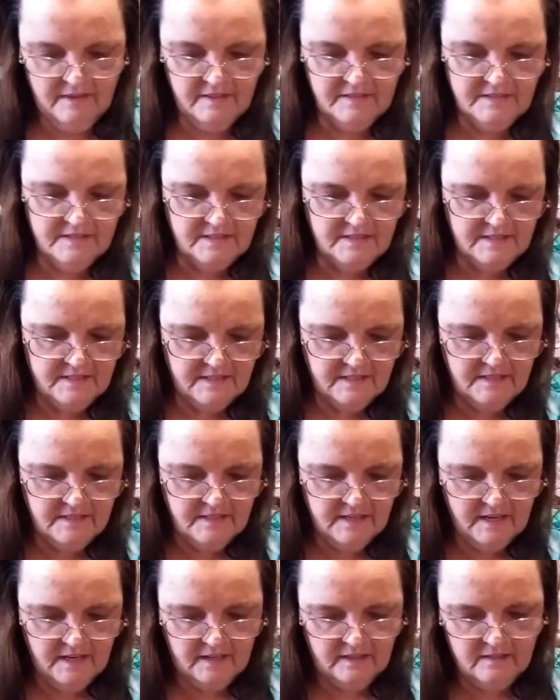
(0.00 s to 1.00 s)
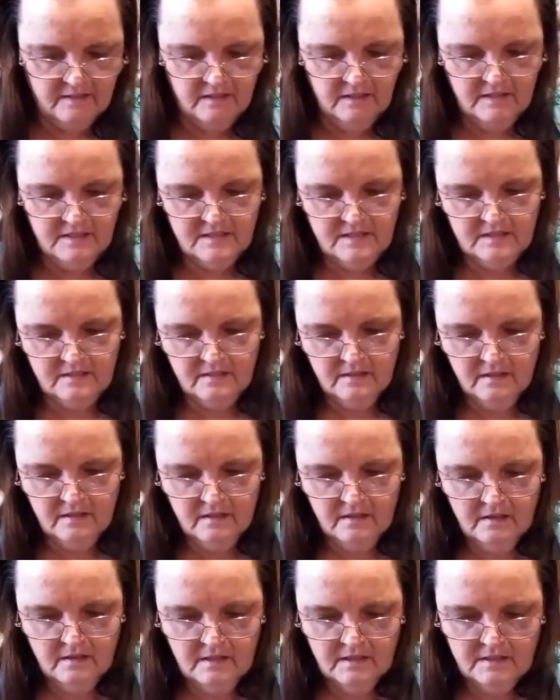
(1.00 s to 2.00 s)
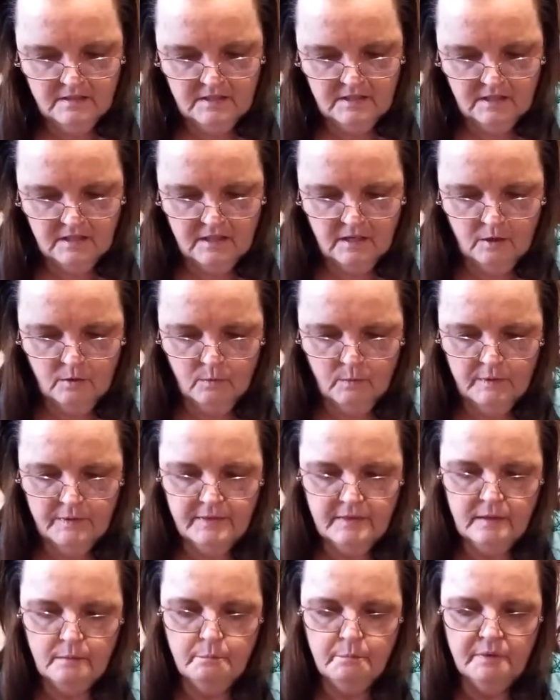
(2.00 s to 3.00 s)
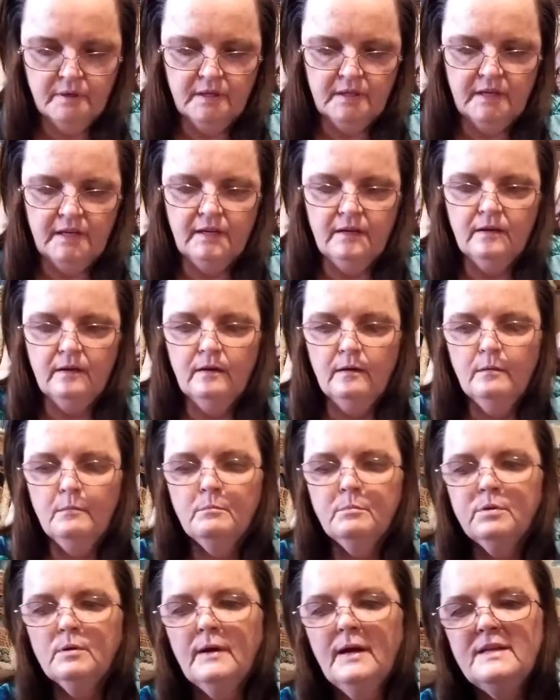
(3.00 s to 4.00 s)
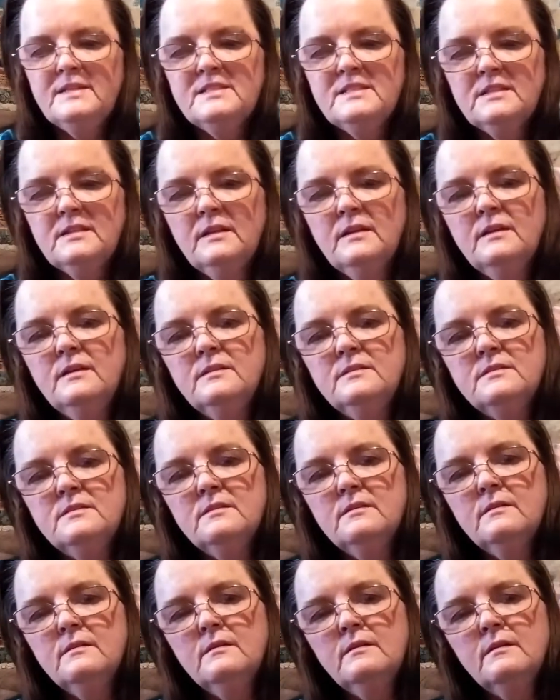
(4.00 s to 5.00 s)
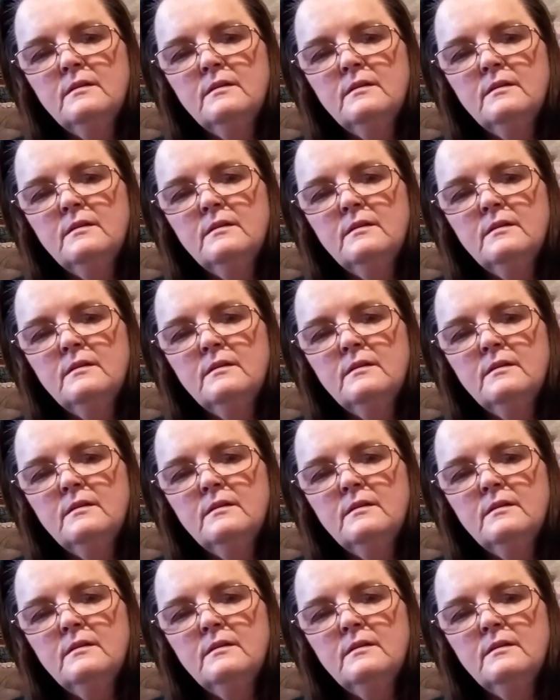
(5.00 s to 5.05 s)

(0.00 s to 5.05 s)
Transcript: this is the necklace to go with the bunny bracelet.